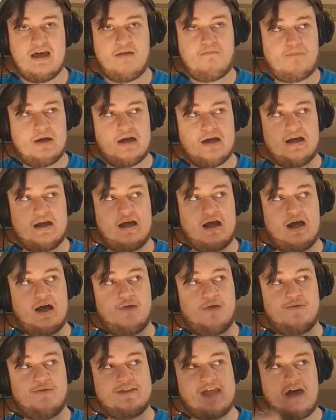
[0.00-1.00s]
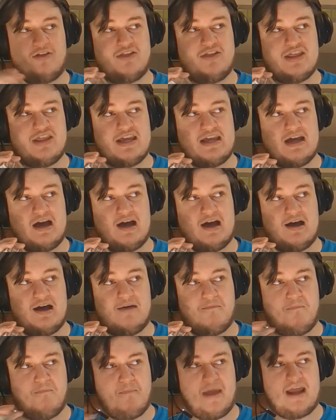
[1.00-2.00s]
but without the
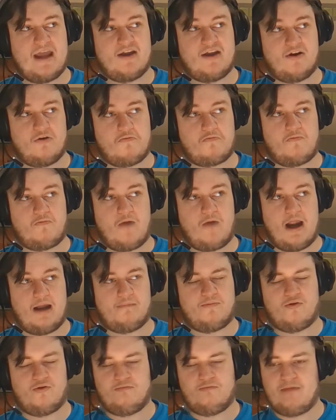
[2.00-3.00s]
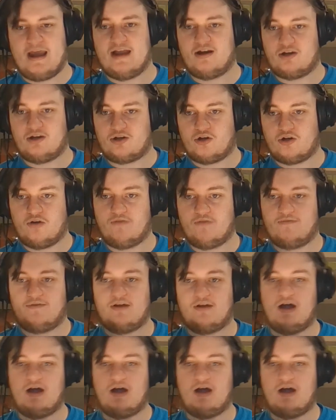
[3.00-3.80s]
mana ramp or mana curve